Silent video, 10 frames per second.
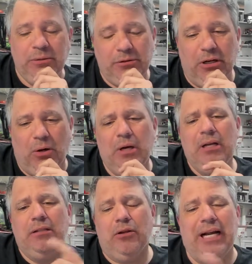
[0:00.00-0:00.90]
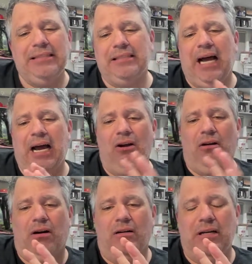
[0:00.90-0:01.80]
So that's the
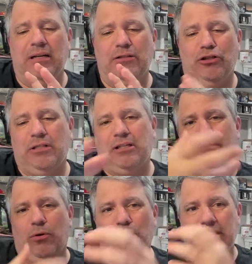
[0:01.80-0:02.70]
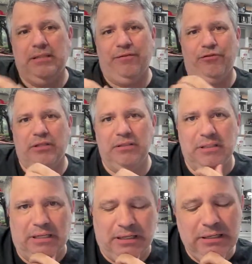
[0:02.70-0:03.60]
dialogue, is just exploring different
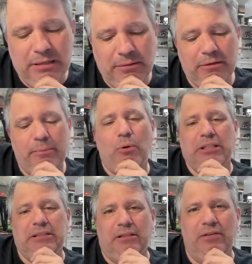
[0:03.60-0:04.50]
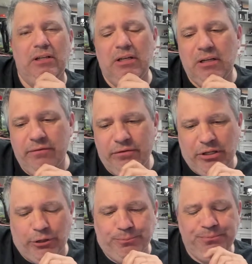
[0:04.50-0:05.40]
points of
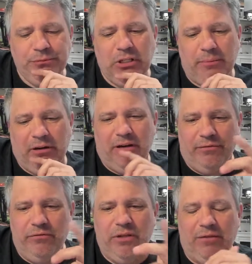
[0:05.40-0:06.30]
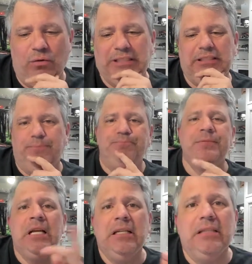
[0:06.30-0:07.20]
view of wisdom.
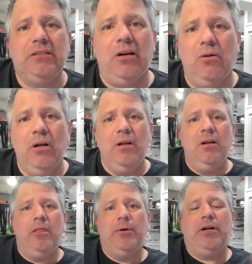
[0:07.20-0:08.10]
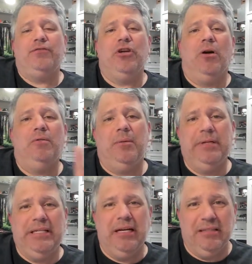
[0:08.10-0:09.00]
And so the book of Job can be
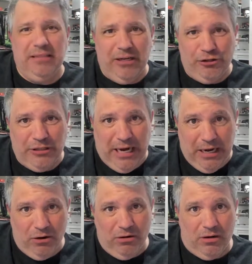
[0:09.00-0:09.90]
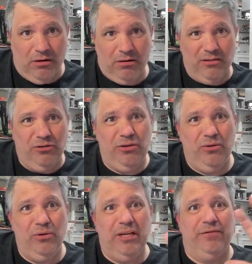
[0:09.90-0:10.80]
considered dialogue on
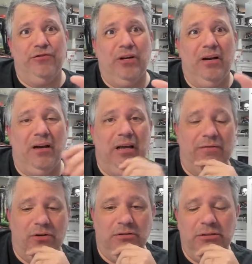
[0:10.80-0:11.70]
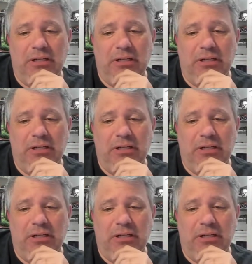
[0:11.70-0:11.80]
two different levels.